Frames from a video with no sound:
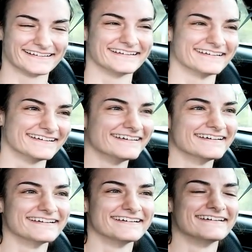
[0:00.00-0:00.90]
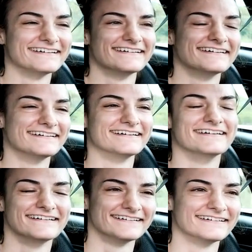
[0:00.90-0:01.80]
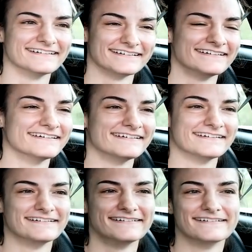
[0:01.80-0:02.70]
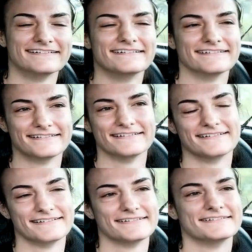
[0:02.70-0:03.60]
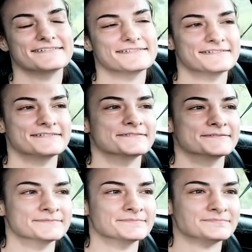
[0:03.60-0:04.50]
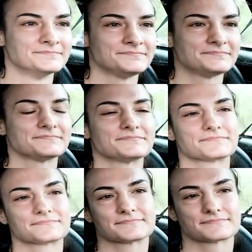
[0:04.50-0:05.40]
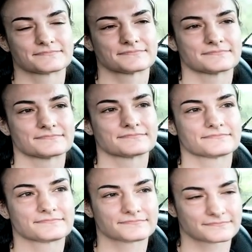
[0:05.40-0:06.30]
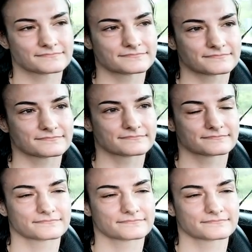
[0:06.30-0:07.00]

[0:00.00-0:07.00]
No words are spoken by the person on screen.